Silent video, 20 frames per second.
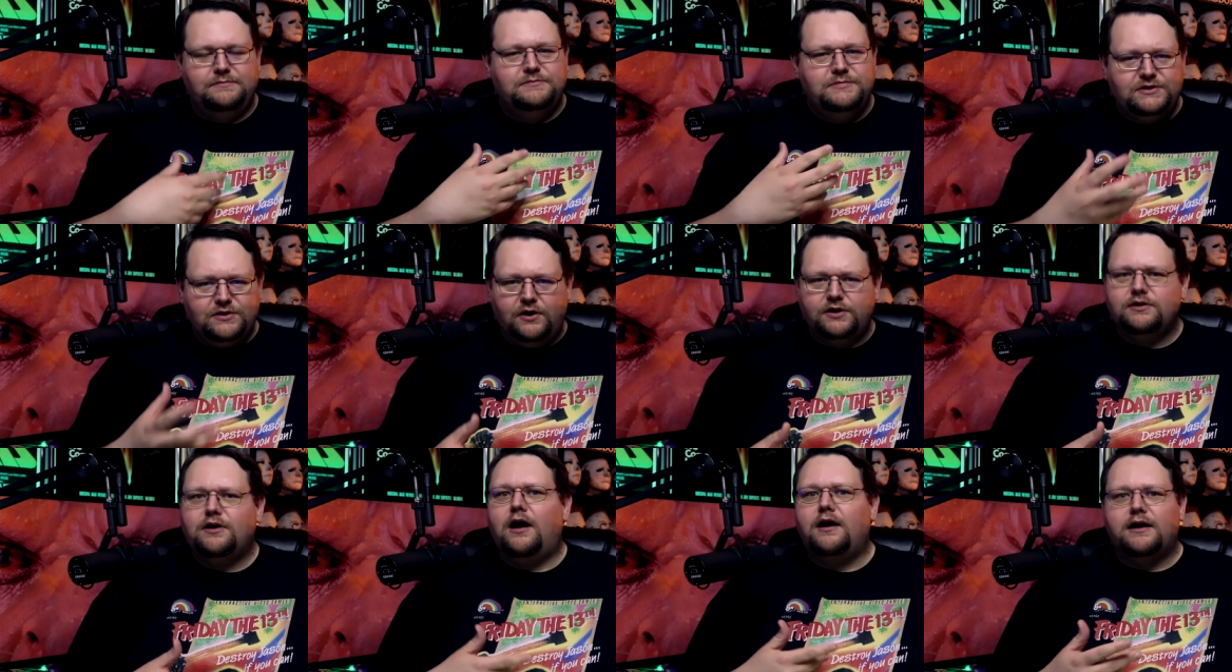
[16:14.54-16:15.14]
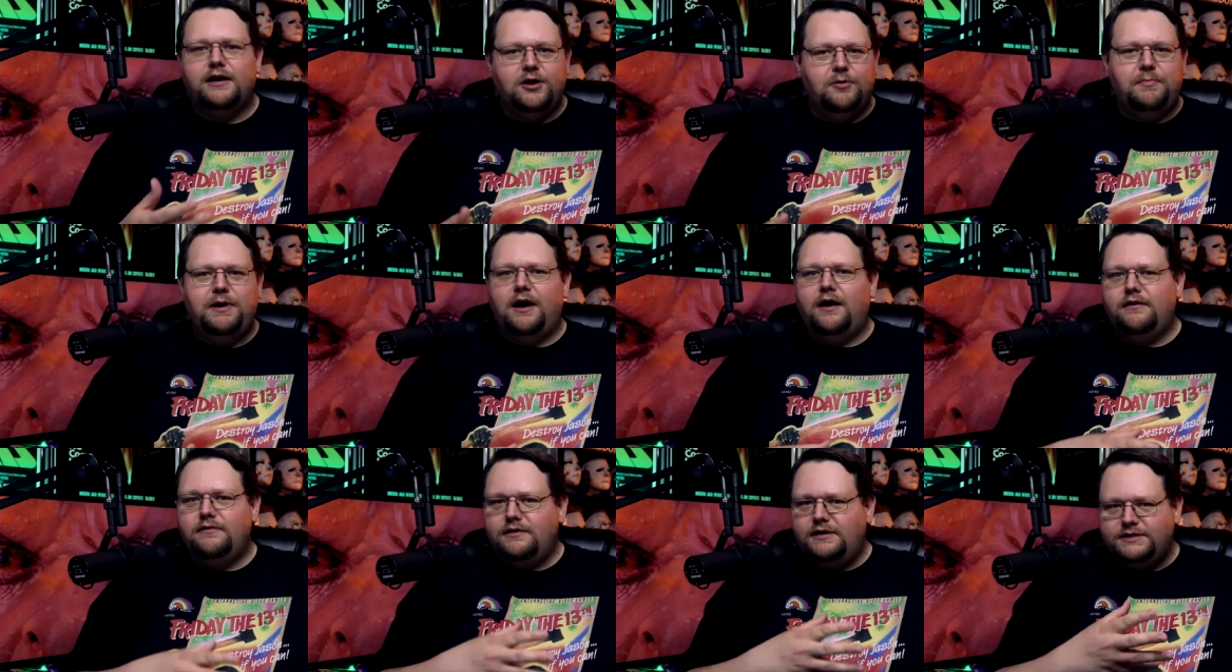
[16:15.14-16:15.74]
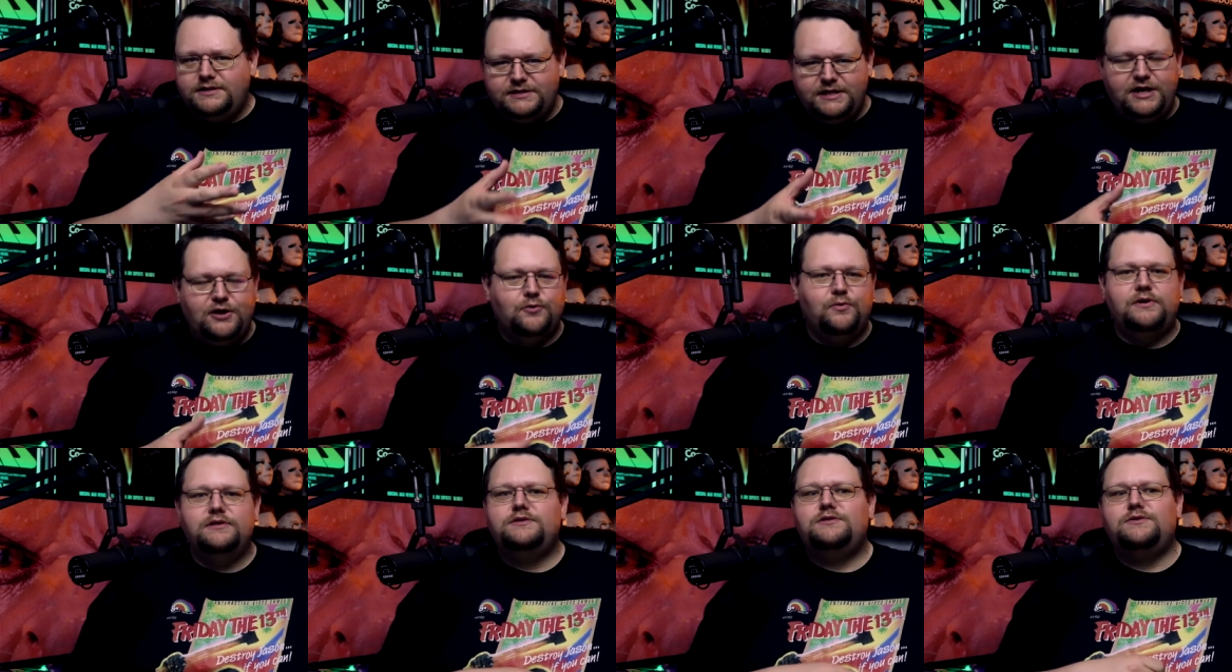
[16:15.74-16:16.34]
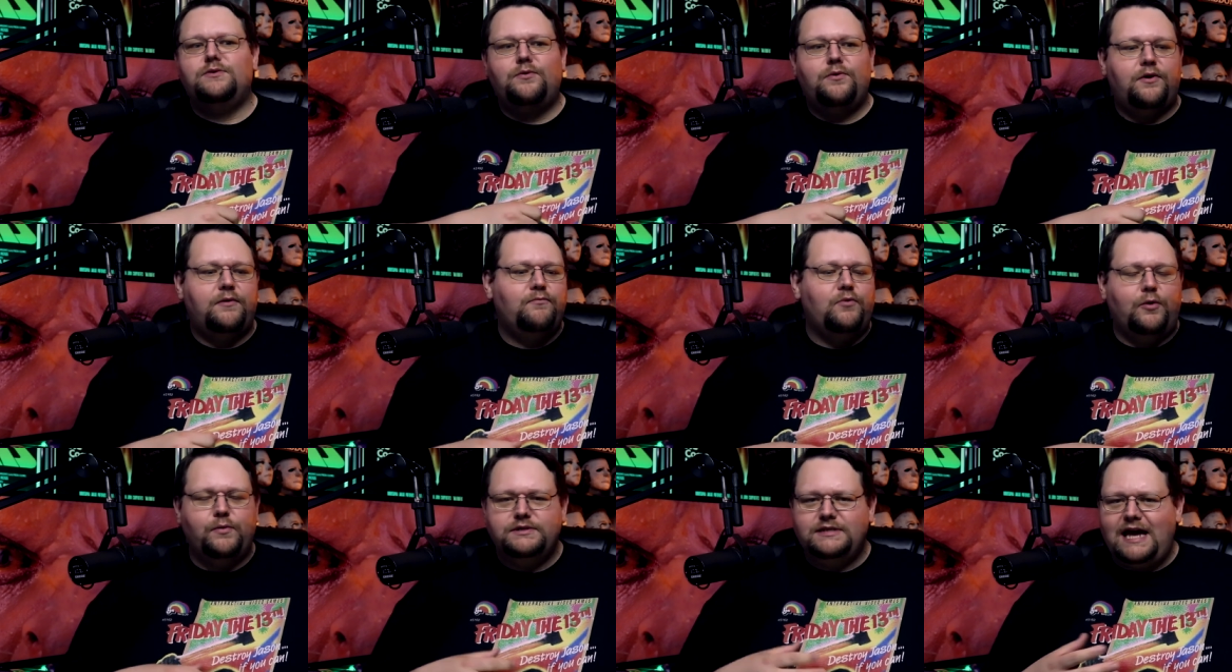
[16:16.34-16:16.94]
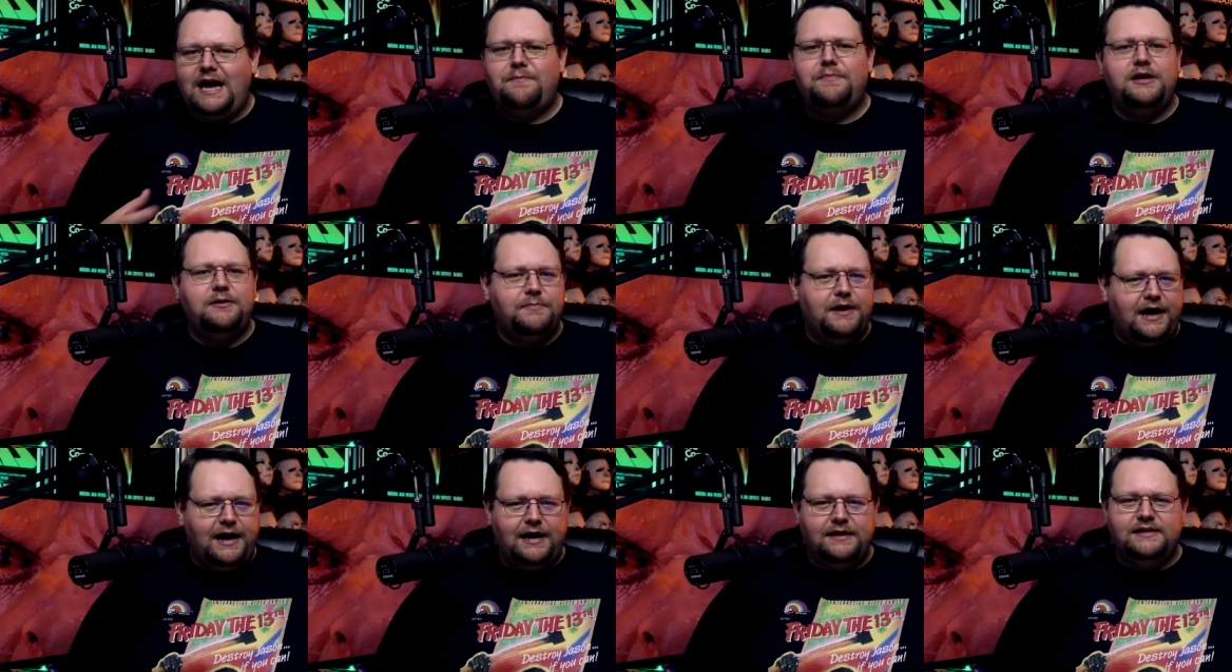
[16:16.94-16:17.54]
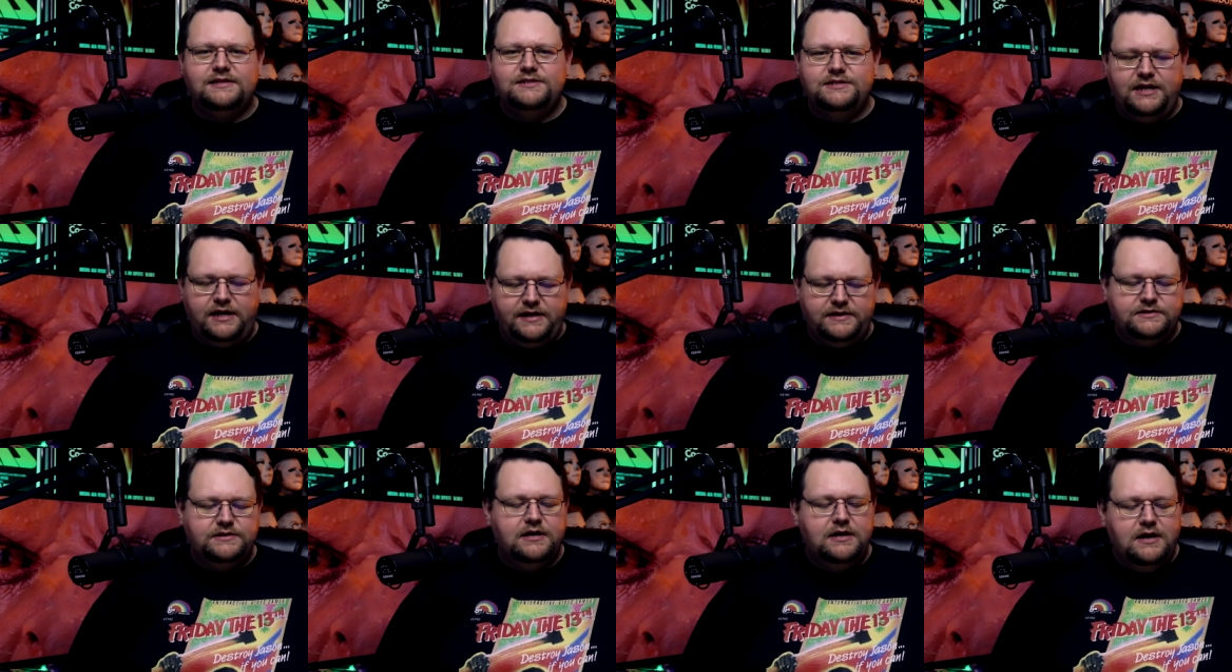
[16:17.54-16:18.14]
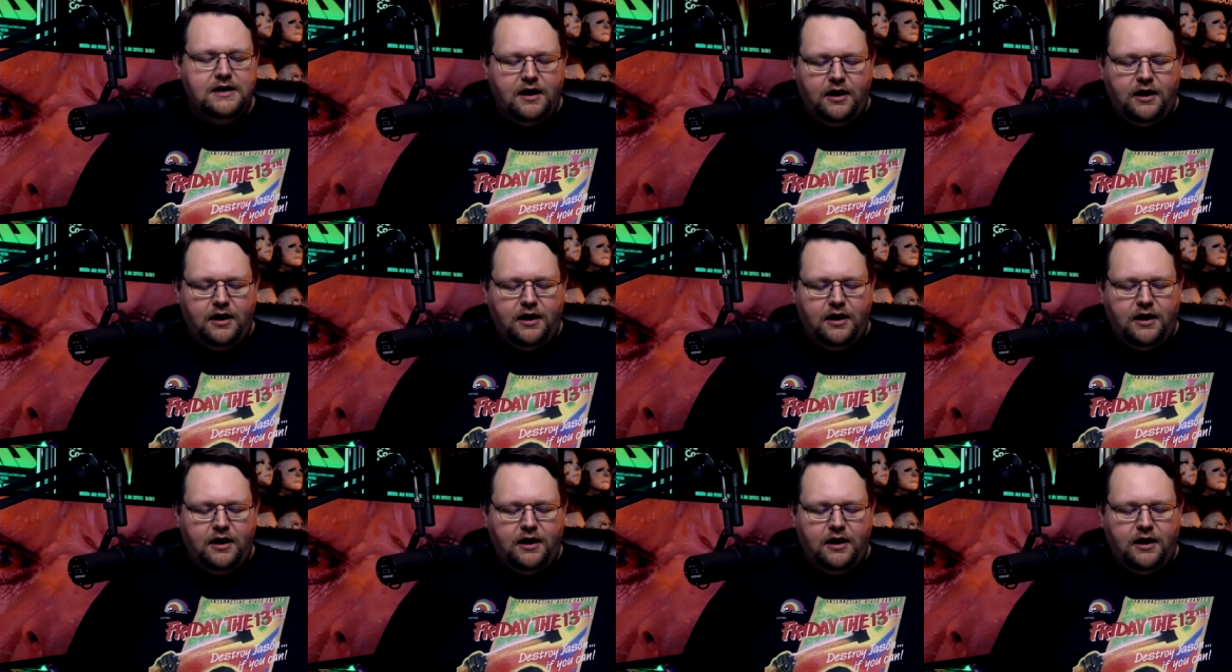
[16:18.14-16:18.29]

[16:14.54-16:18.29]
start talking about a sequence or what was happening behind the scenes.